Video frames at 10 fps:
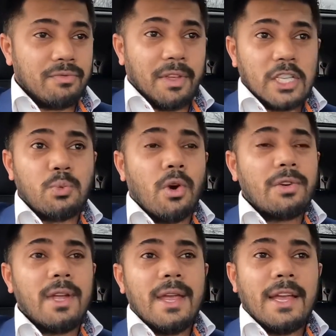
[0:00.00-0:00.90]
this
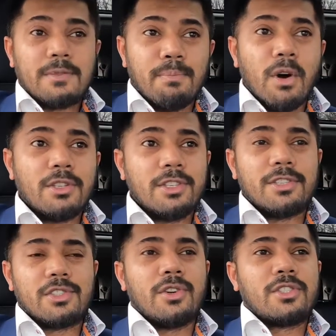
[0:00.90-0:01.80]
one is modern,
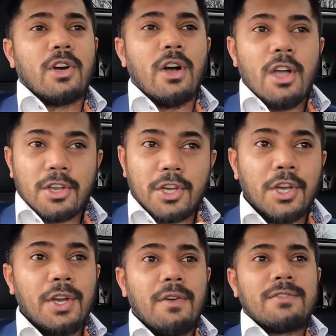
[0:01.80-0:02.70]
so it's got
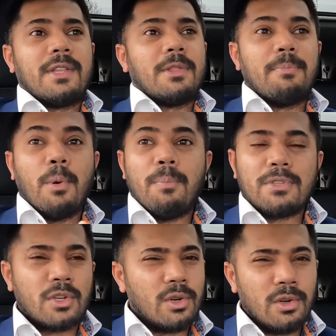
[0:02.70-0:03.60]
curves, the bumpers
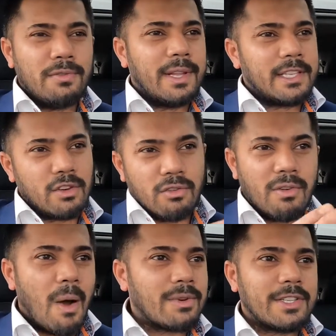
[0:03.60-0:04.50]
are lovely, it's all
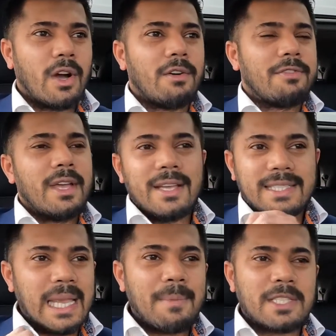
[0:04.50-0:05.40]
rounded off,
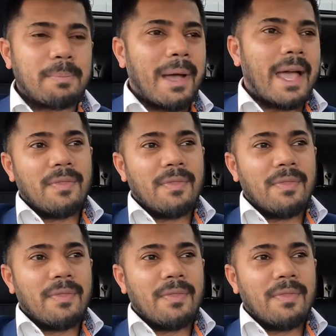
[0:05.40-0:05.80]
same as the back.